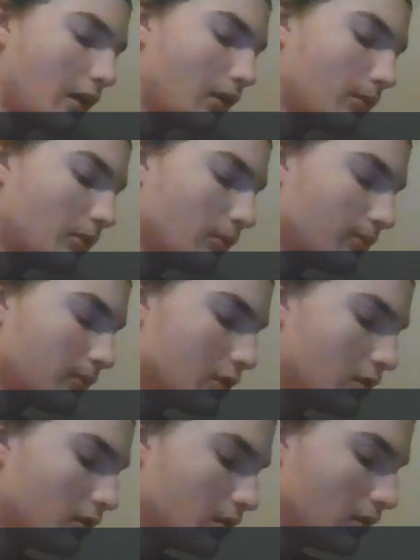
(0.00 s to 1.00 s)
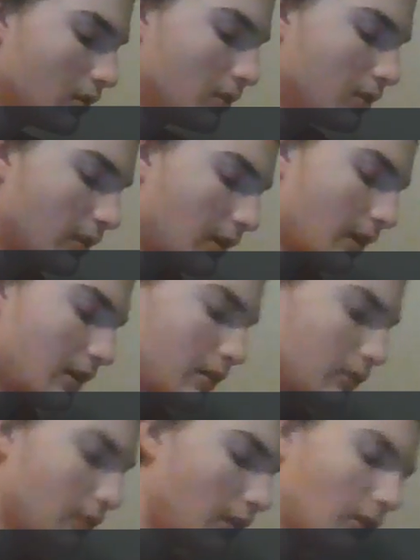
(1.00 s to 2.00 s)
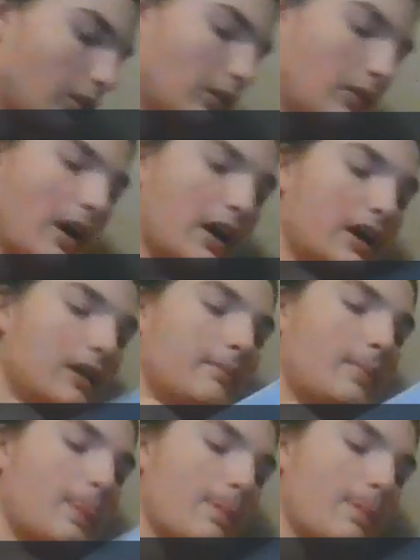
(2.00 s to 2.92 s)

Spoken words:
album now a lot,